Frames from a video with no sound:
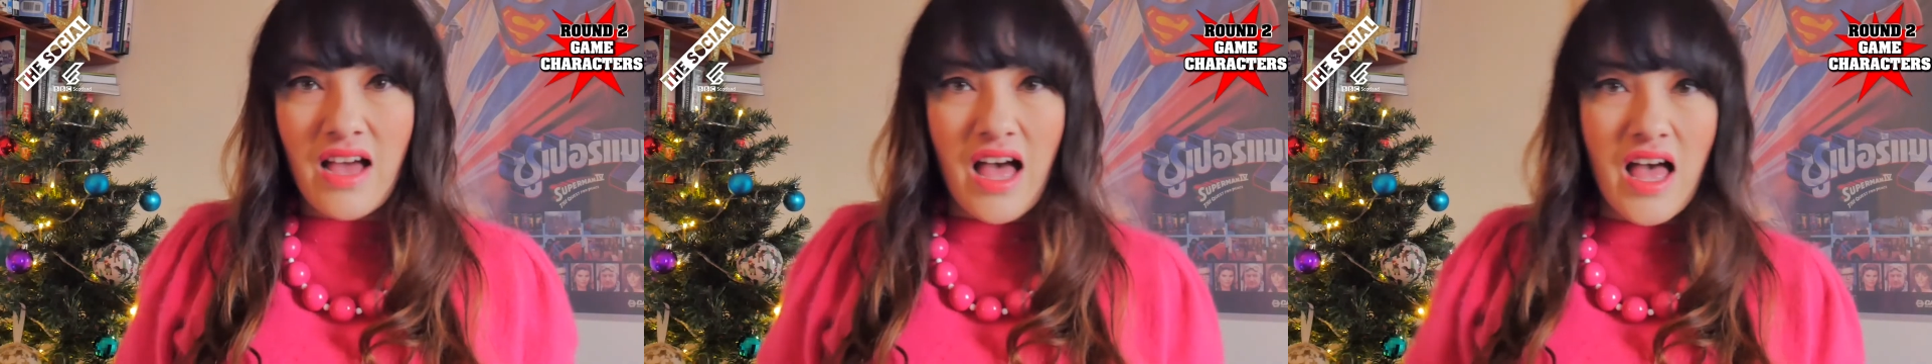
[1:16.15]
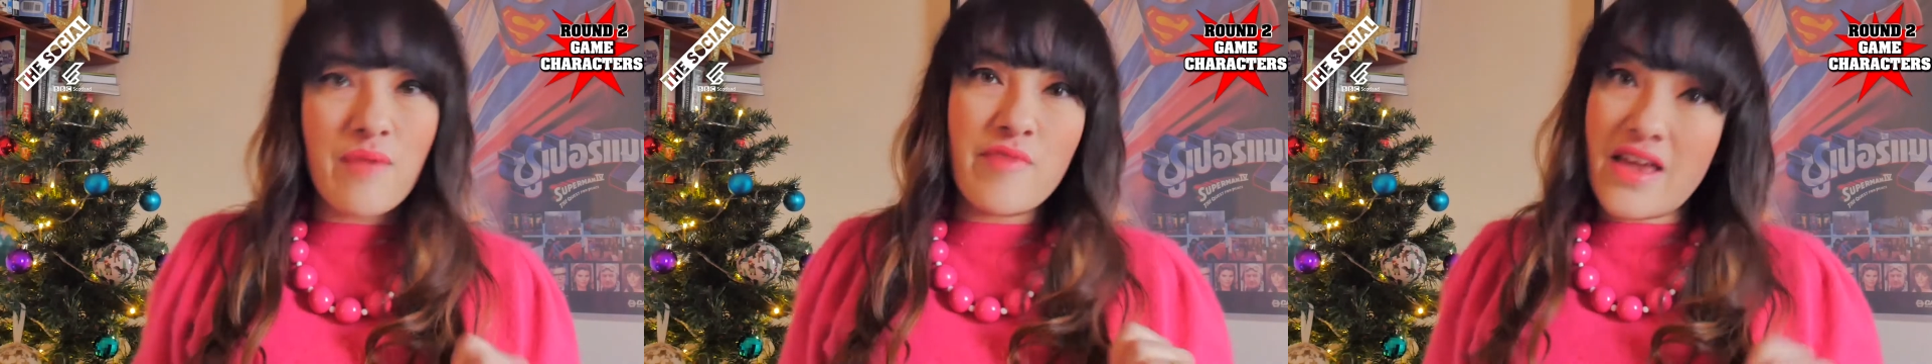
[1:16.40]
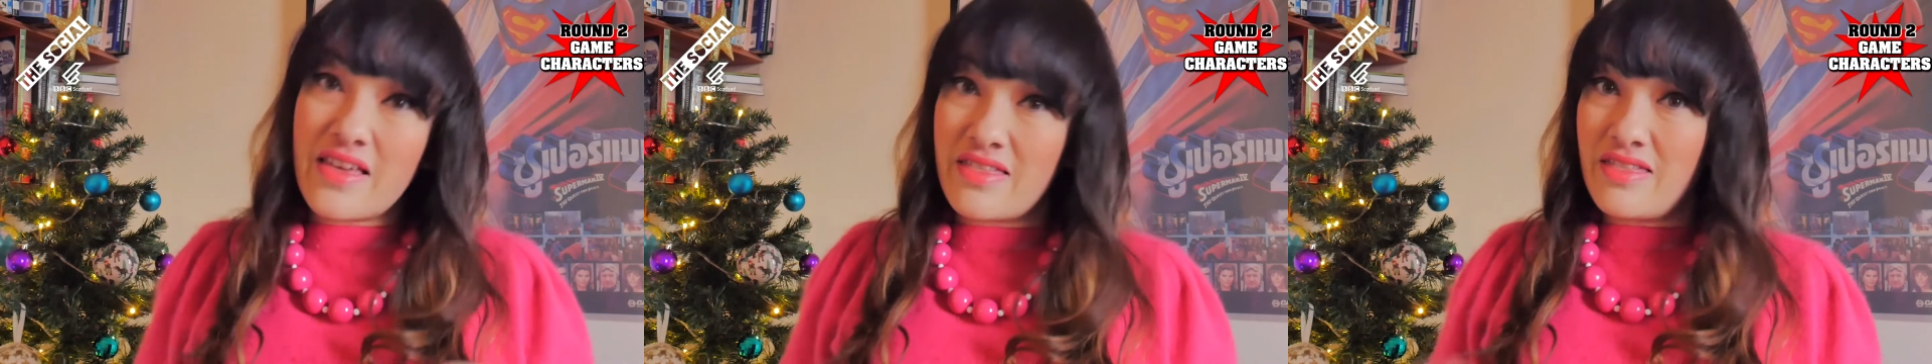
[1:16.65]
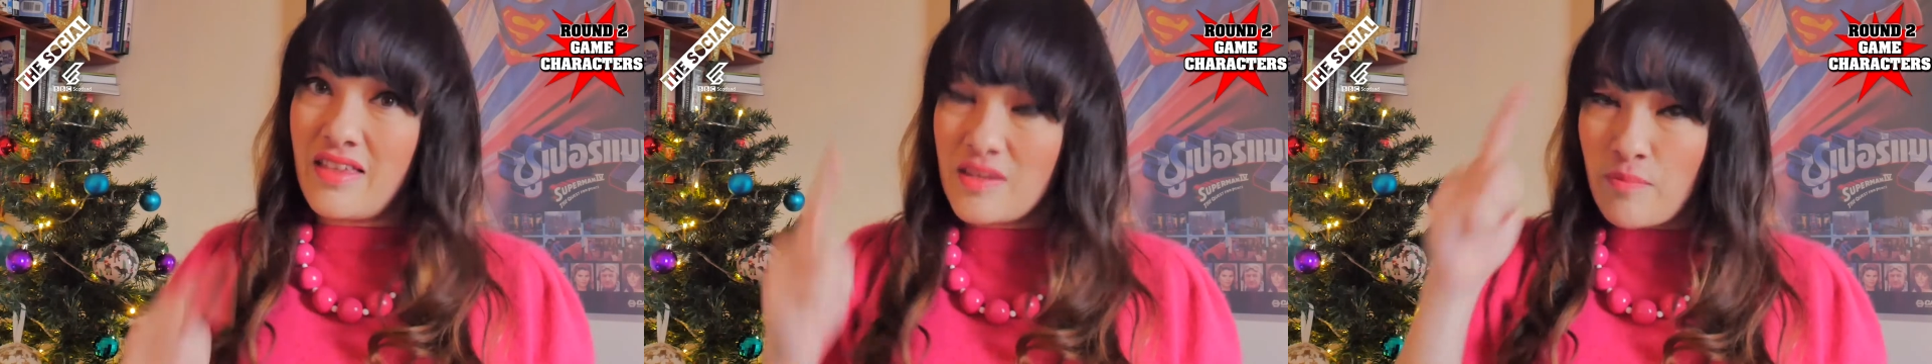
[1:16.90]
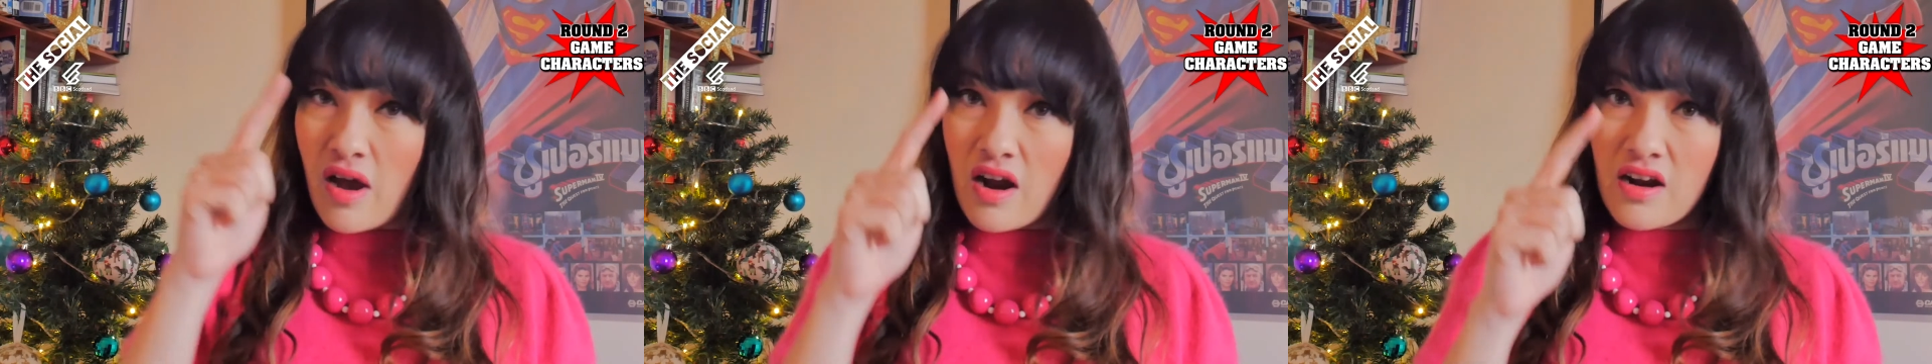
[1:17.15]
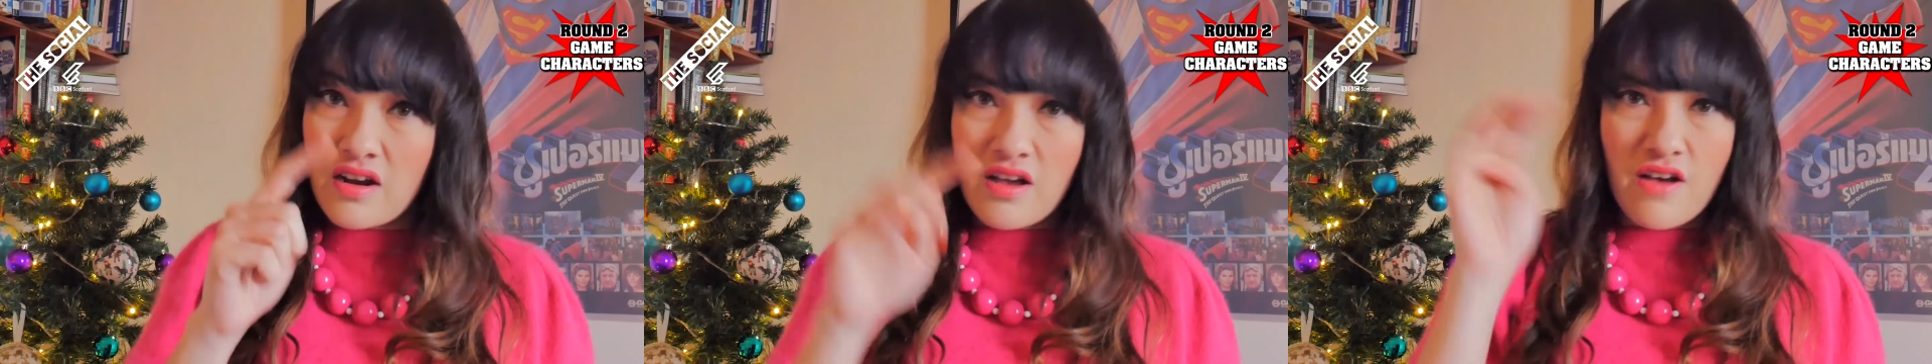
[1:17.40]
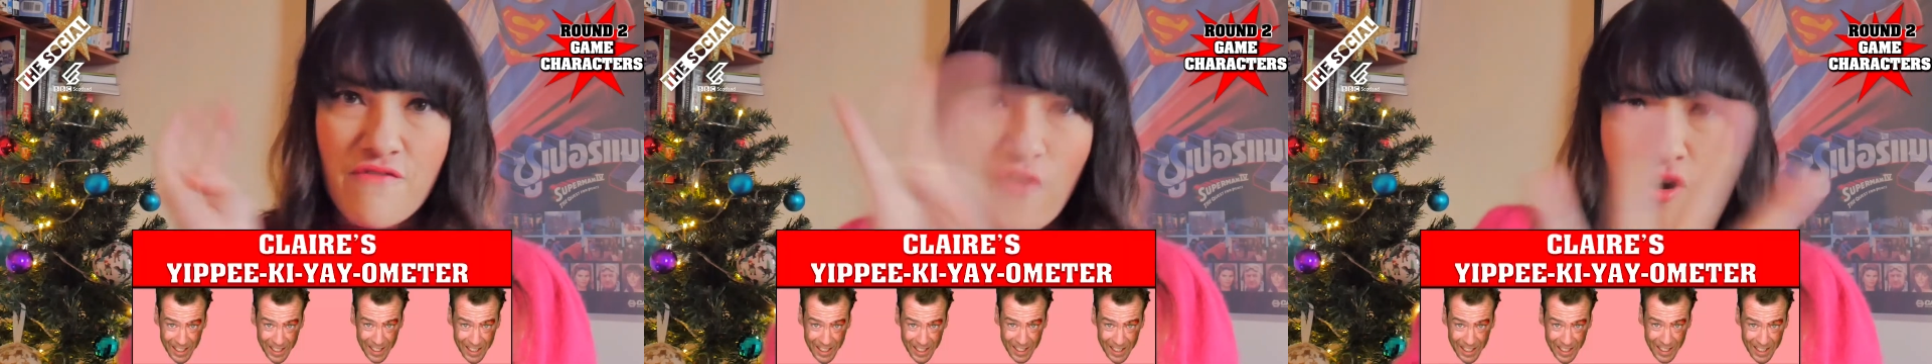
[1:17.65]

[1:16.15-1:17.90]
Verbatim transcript: I'm rating this part 4